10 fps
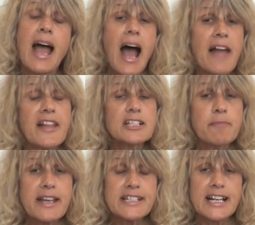And that's
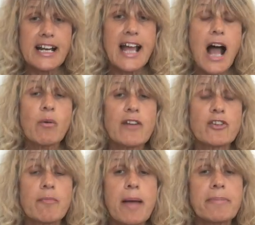basically how I've
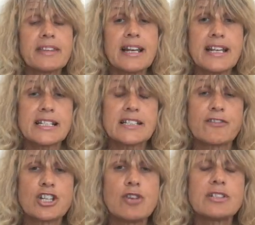remembered the list of
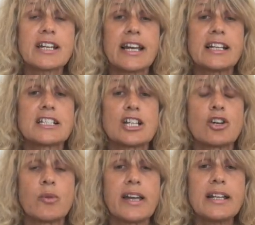Tudor kings and
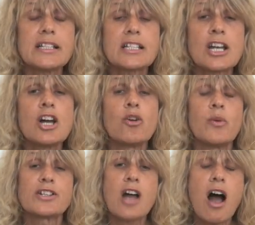queens,
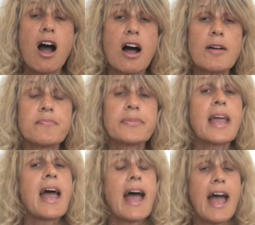which are
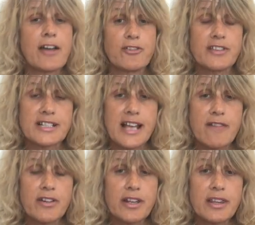Henry
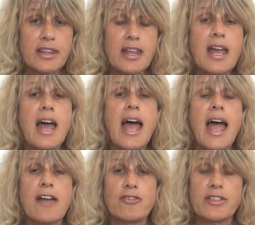VII,
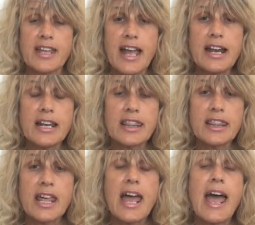Henry VIII,
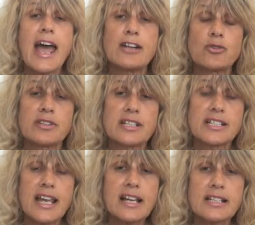Edward VI,